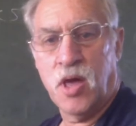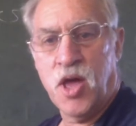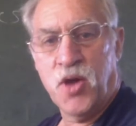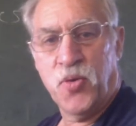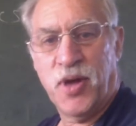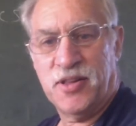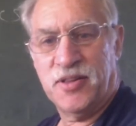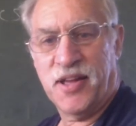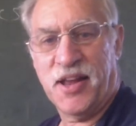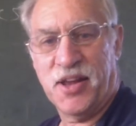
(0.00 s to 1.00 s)

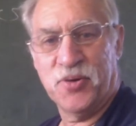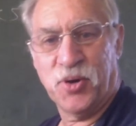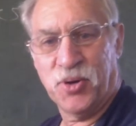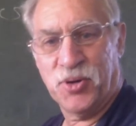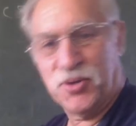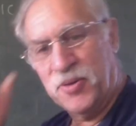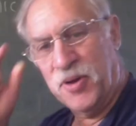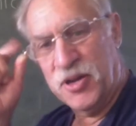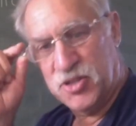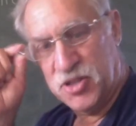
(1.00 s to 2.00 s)
Well, hello all.
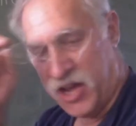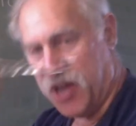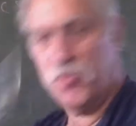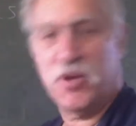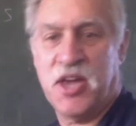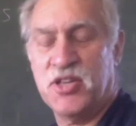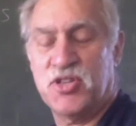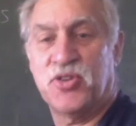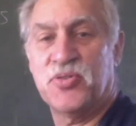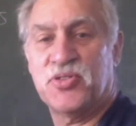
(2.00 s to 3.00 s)
Today we're going
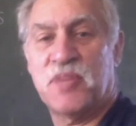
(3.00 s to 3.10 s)
to do some